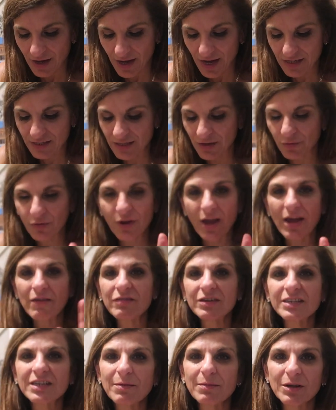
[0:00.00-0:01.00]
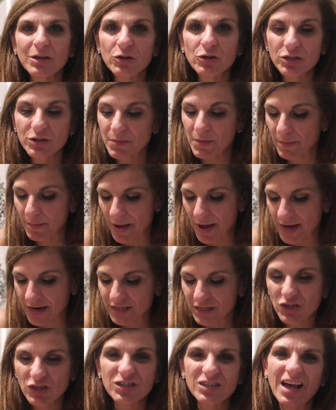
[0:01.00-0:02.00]
I tell you, every time I use my
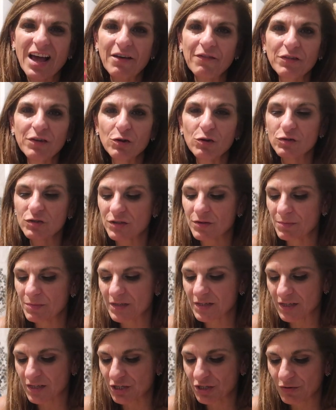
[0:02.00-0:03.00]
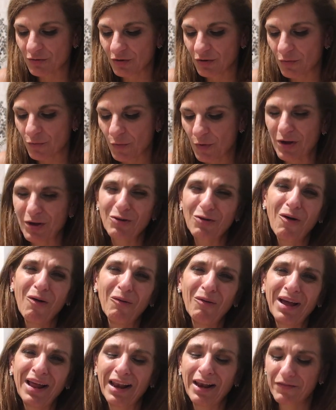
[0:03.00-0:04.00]
bags, because I haven't used them in such a long while, I thought,
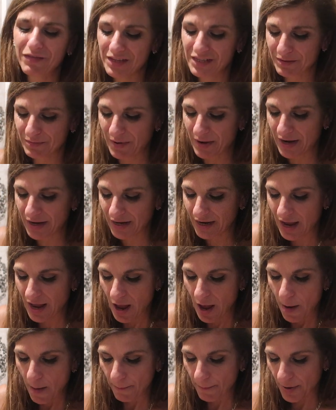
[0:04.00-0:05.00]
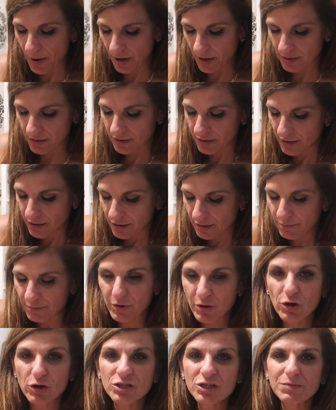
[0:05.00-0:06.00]
oh, I love this bag. But
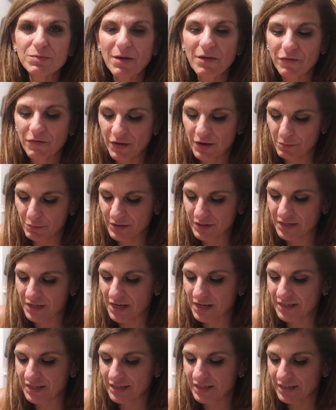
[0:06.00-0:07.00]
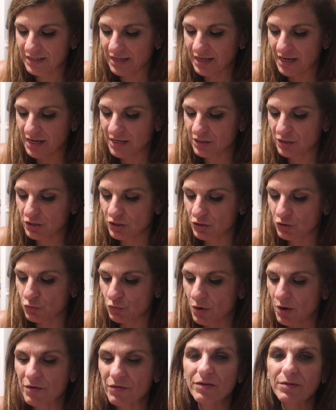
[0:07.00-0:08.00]
because my feet were starting to get
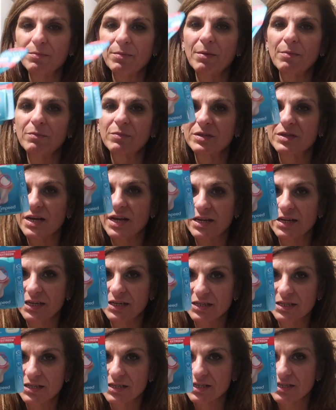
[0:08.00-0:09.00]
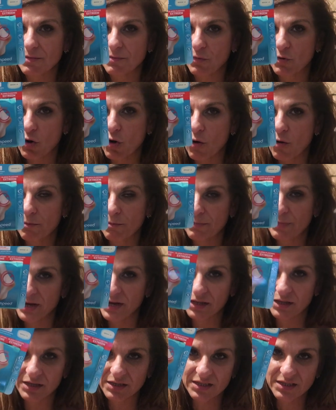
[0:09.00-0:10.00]
sore, I remembered I needed some
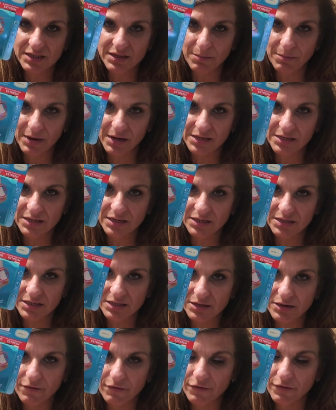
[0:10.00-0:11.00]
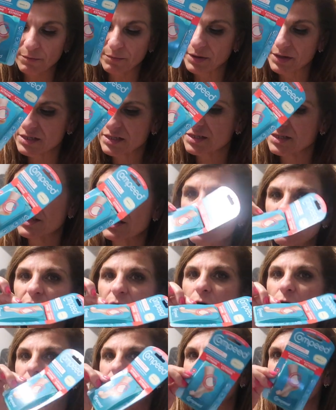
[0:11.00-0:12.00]
Compeed. This is amazing stuff for blisters and
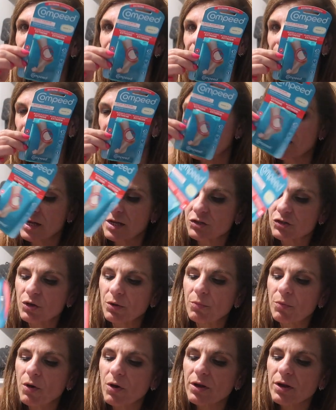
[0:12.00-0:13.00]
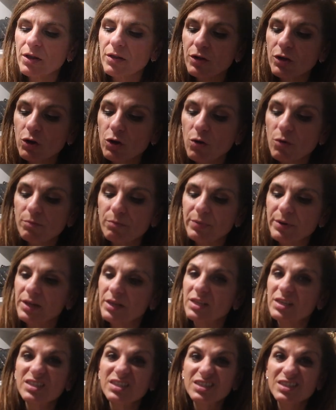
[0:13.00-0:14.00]
all that. So I bought another
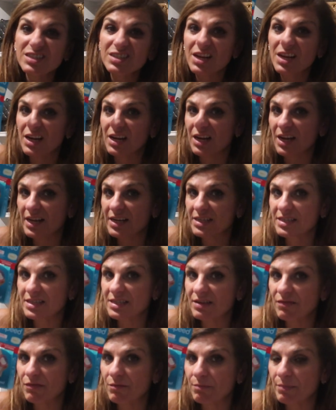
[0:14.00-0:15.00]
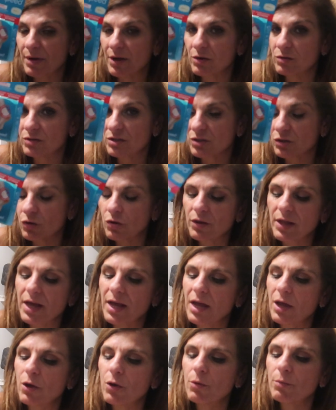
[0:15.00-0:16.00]
Compeed. This is nearly like £7. Got
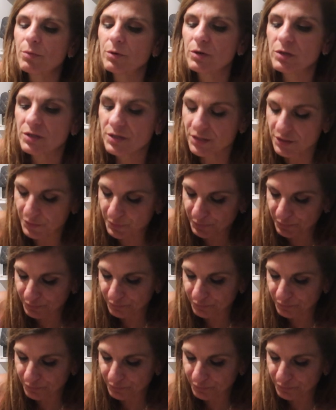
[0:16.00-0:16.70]
that out of Boots.